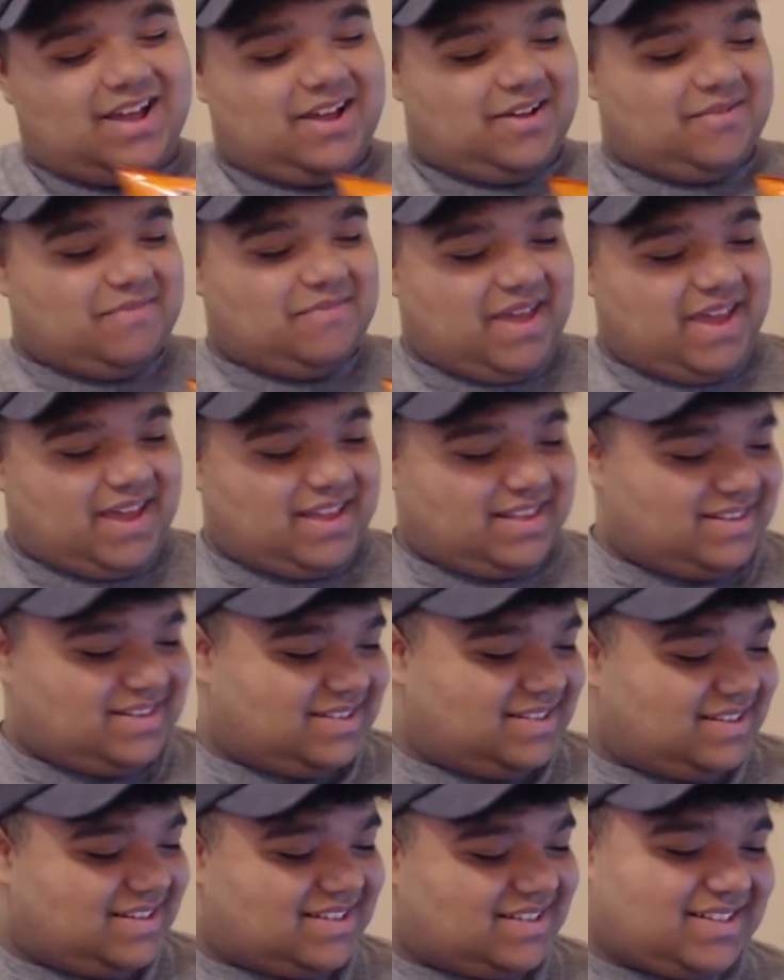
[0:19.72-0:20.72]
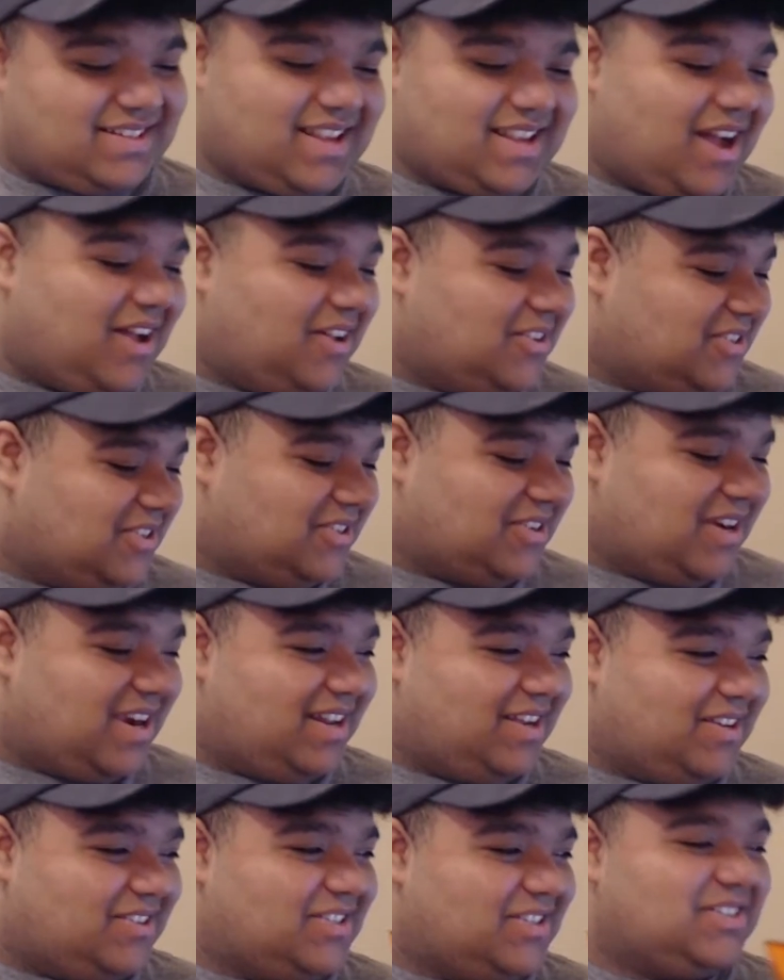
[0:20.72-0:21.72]
Oh man, this is nostalgic
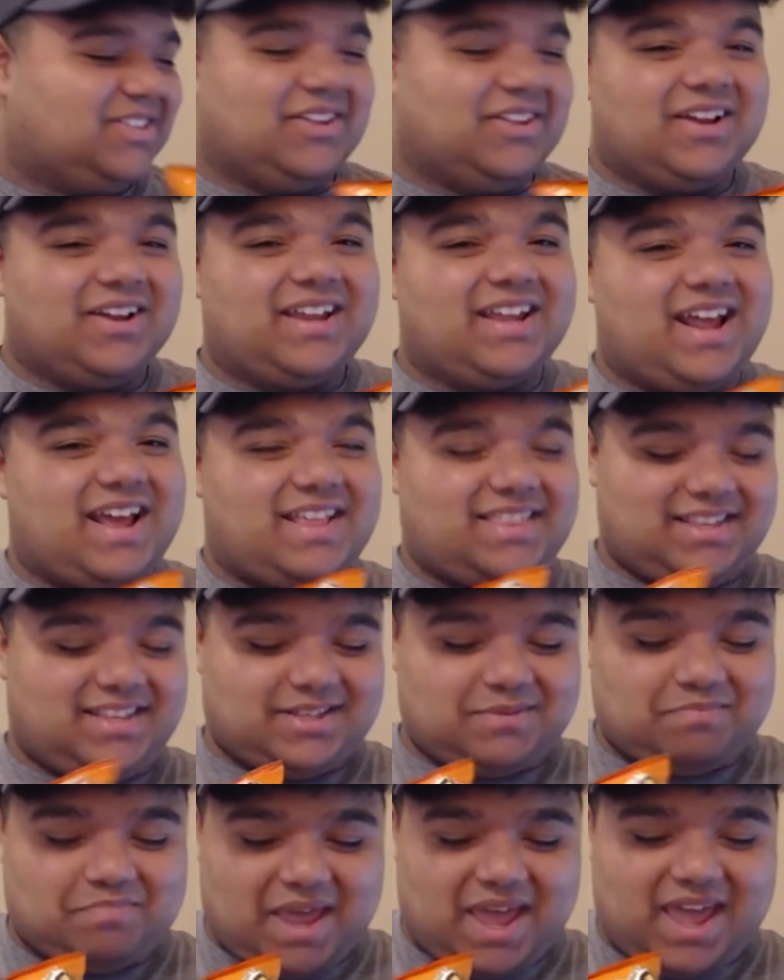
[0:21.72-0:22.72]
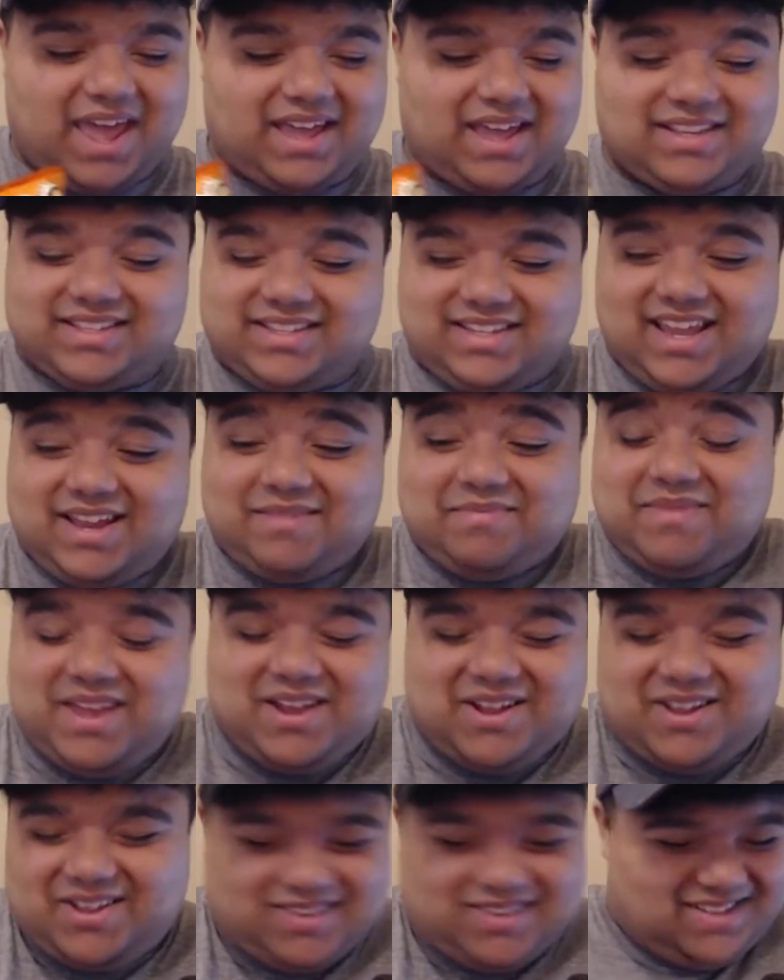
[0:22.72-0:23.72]
right here. Just looking at this bag is getting me
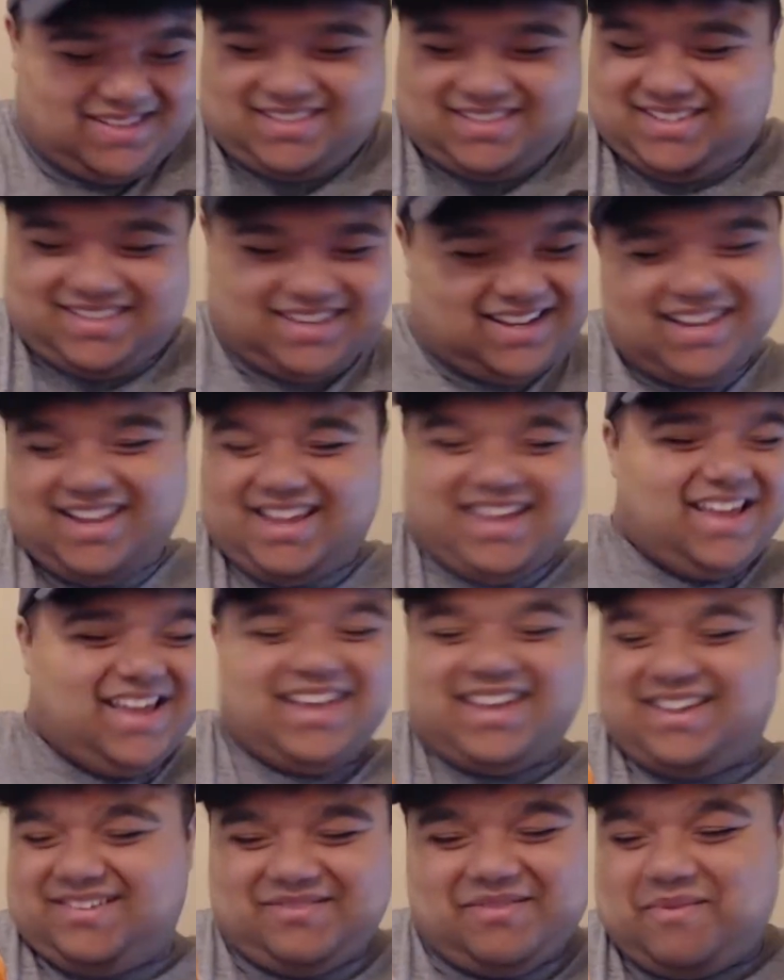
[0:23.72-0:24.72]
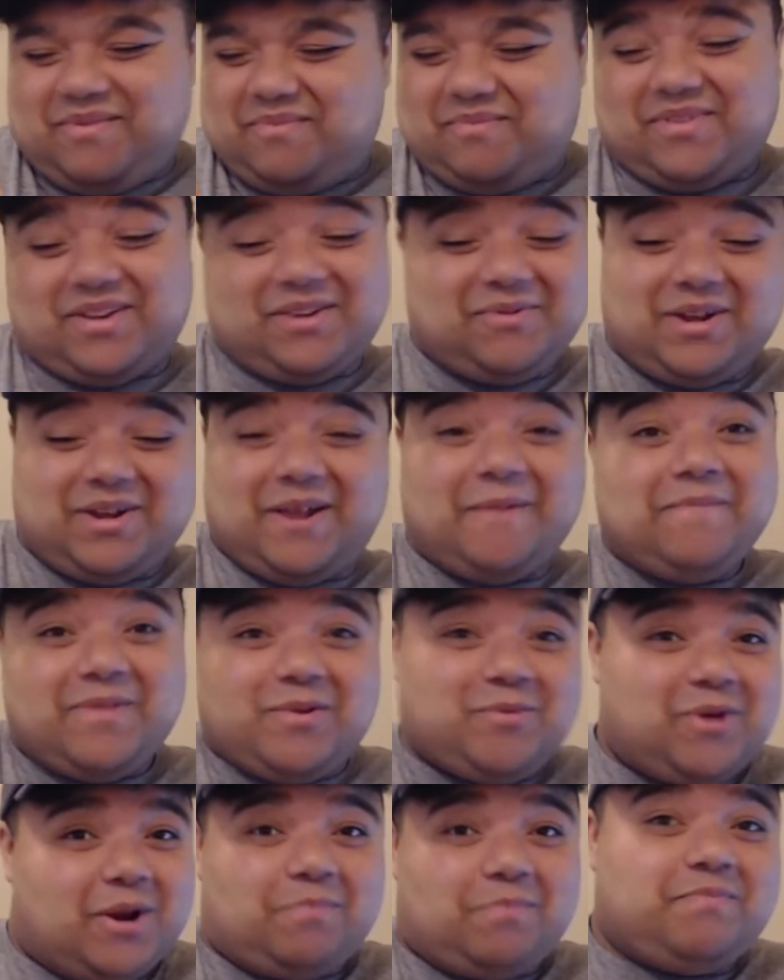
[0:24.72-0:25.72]
all. I remember I
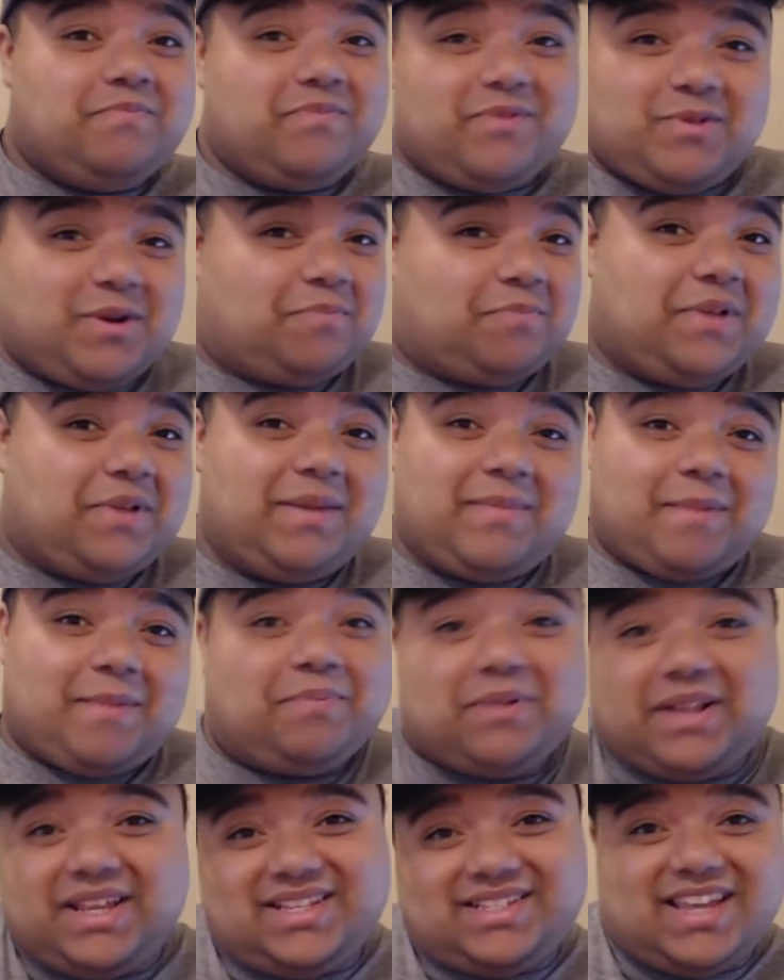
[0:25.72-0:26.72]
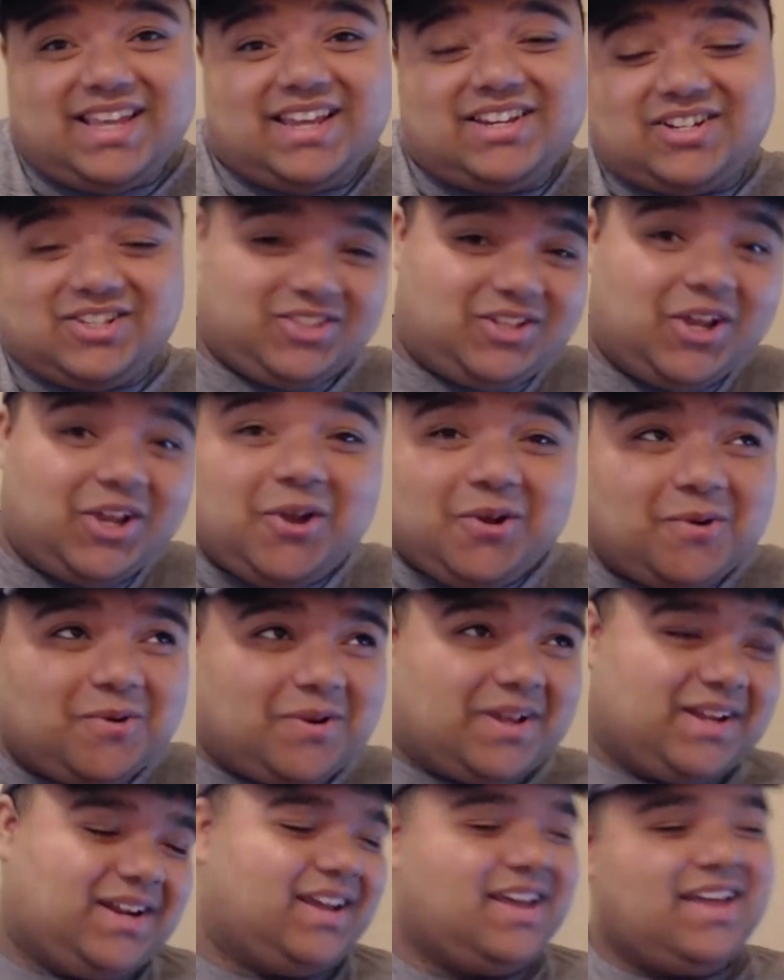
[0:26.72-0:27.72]
want to play my PlayStation
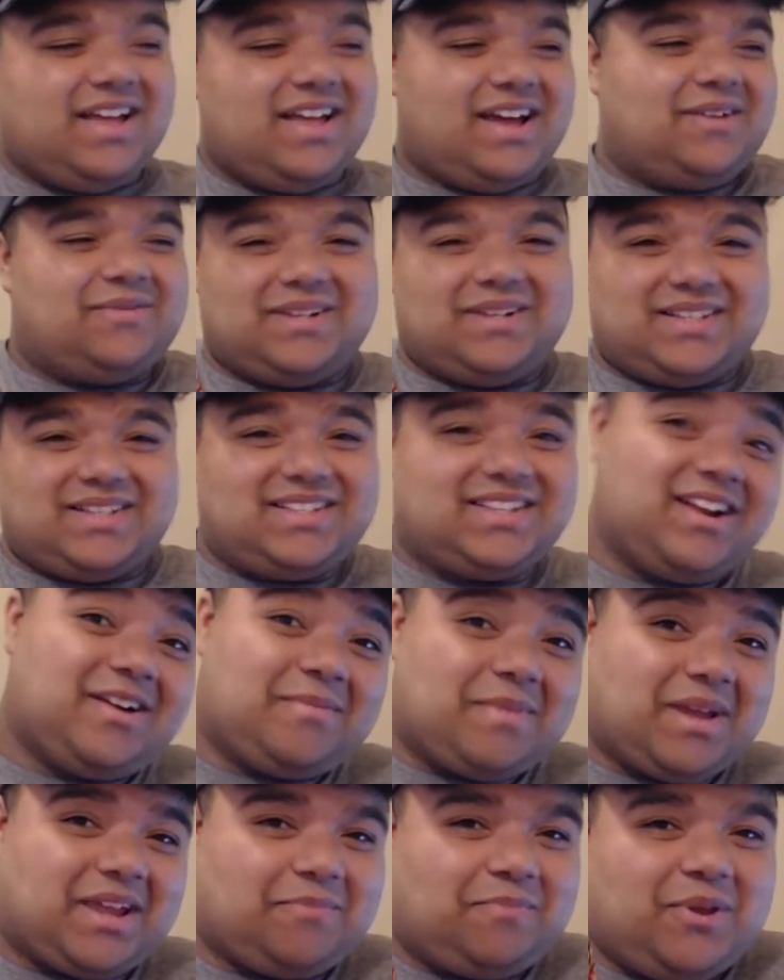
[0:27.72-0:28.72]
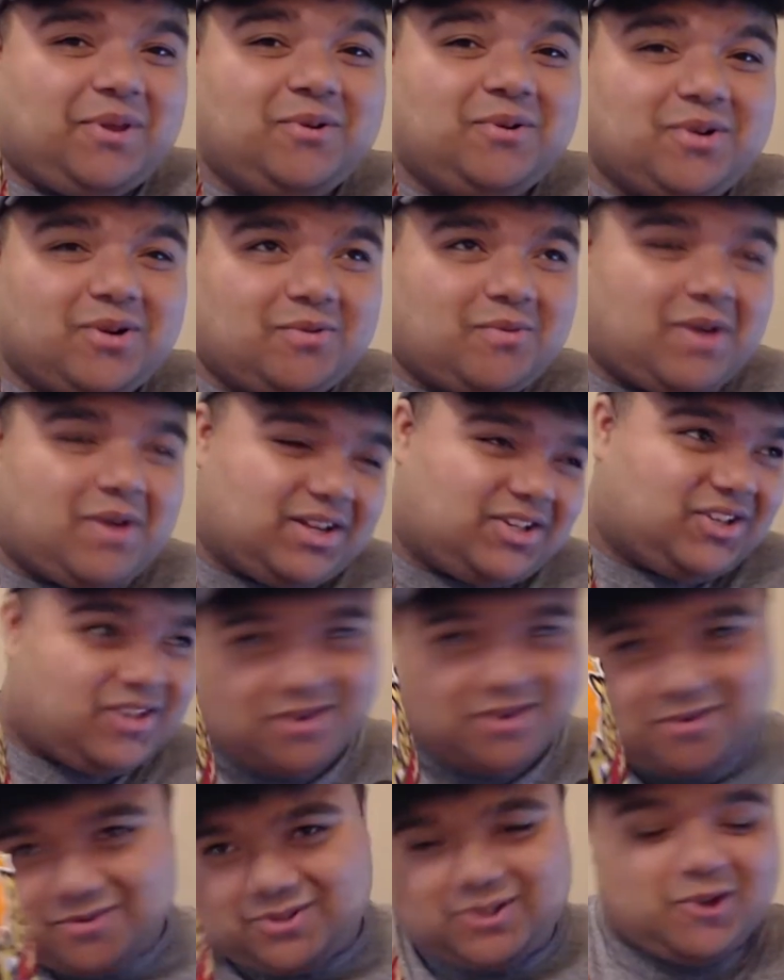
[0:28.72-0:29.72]
2, and I want to sit on my computer and watch
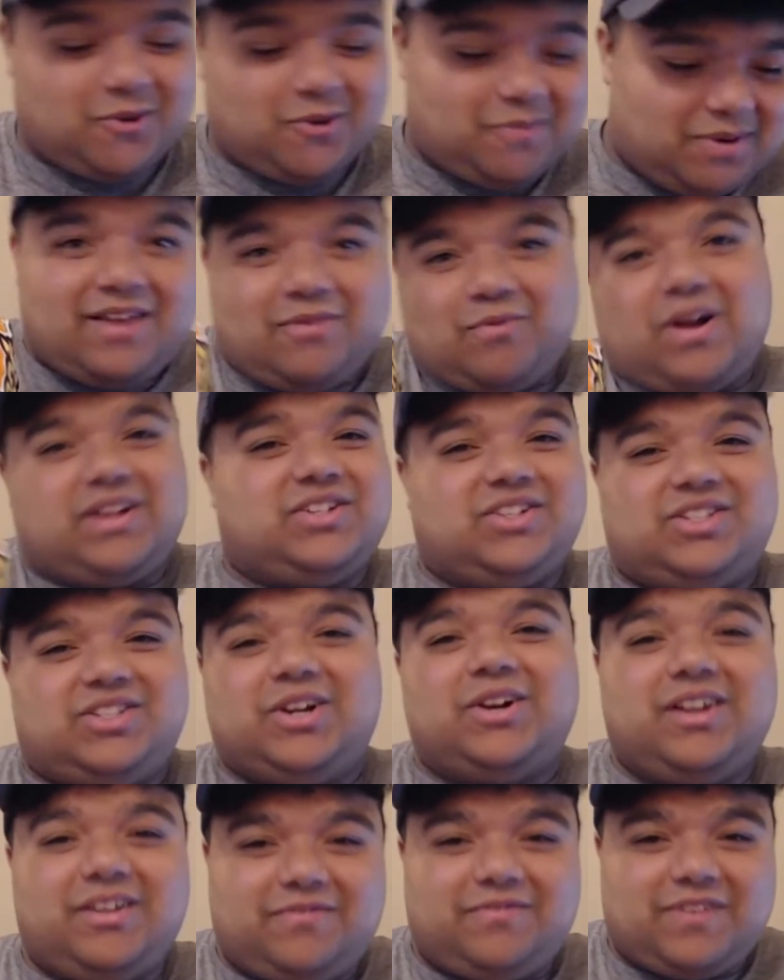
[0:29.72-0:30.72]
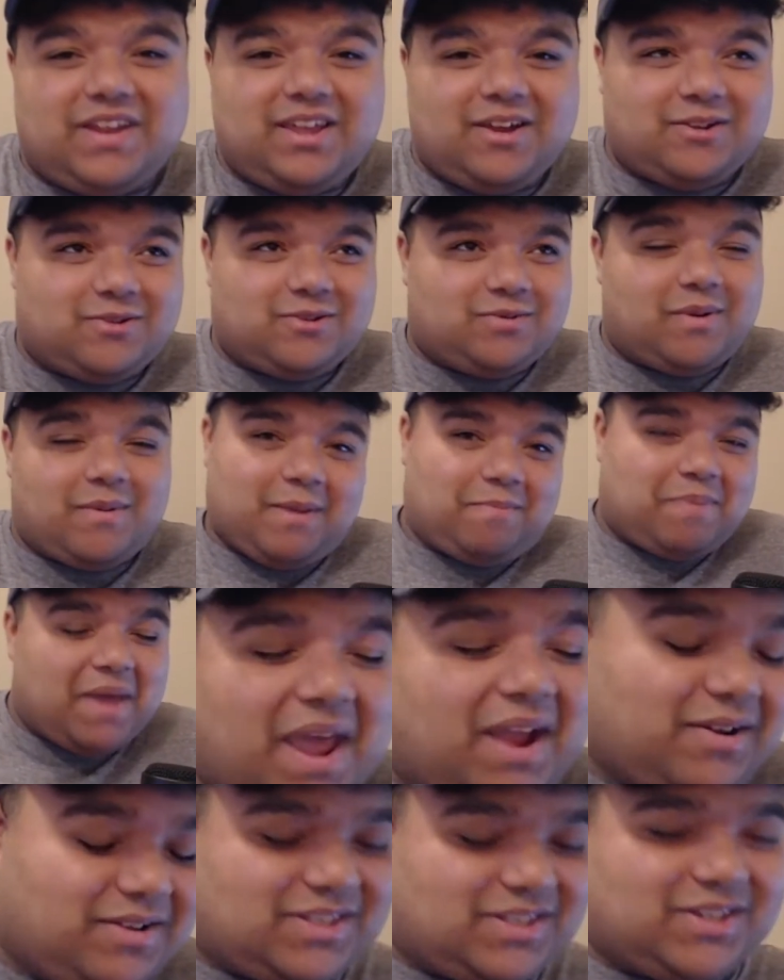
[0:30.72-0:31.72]
YouTube and watch dirty videos while my
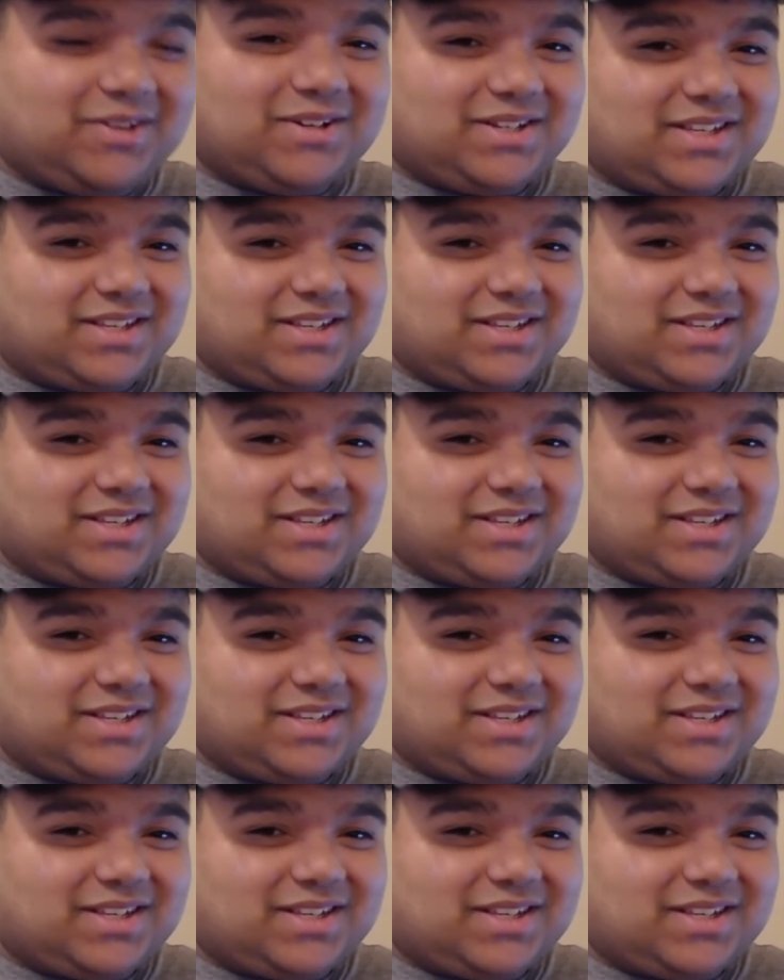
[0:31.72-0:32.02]
parents are